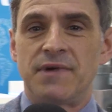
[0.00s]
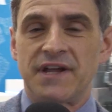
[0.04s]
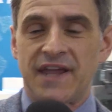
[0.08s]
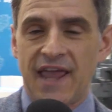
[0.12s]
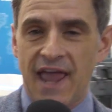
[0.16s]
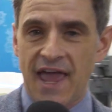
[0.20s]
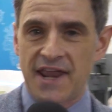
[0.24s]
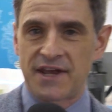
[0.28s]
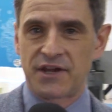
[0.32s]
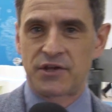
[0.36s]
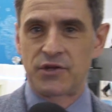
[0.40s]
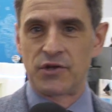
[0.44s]

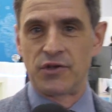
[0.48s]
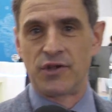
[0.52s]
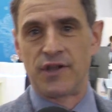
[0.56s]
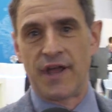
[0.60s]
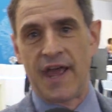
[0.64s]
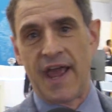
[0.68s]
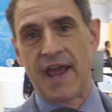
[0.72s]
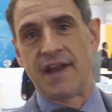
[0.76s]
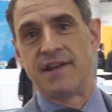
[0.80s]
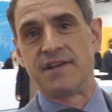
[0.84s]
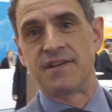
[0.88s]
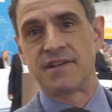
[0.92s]
mechanical
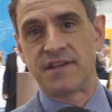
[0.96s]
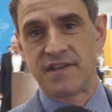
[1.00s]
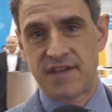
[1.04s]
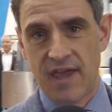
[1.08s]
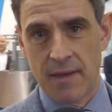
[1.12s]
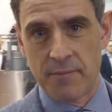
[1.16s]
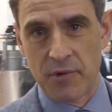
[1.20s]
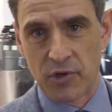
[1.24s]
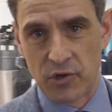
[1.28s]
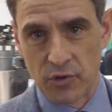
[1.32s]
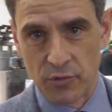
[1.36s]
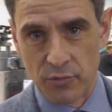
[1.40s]
and
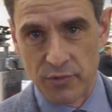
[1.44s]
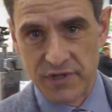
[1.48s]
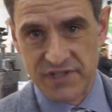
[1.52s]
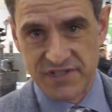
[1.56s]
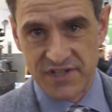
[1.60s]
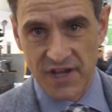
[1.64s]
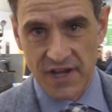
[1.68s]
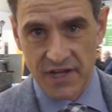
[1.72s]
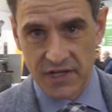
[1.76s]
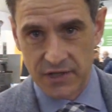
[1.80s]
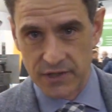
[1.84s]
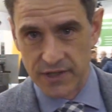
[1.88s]
chemical
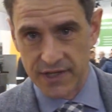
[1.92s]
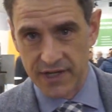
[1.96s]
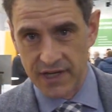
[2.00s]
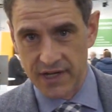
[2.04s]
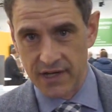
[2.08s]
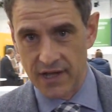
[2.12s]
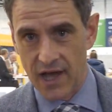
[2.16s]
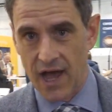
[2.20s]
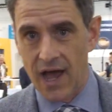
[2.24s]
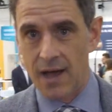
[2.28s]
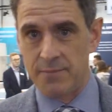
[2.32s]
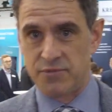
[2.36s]

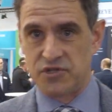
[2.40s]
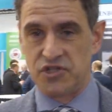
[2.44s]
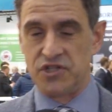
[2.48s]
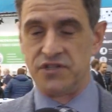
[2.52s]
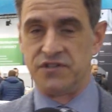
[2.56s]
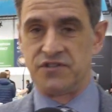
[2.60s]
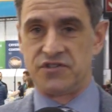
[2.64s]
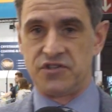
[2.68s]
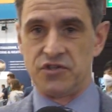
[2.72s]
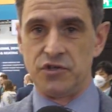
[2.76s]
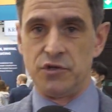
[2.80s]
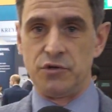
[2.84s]
recycling
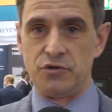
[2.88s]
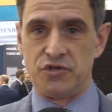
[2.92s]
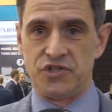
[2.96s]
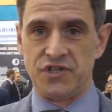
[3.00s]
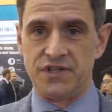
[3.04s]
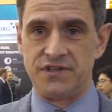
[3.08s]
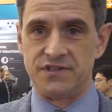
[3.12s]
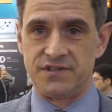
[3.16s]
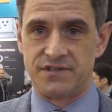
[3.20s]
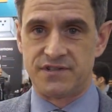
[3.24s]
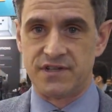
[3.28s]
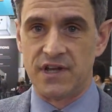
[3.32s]
options,
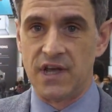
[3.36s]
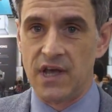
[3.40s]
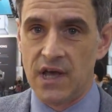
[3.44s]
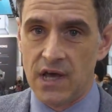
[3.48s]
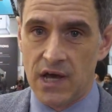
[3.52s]
solutions,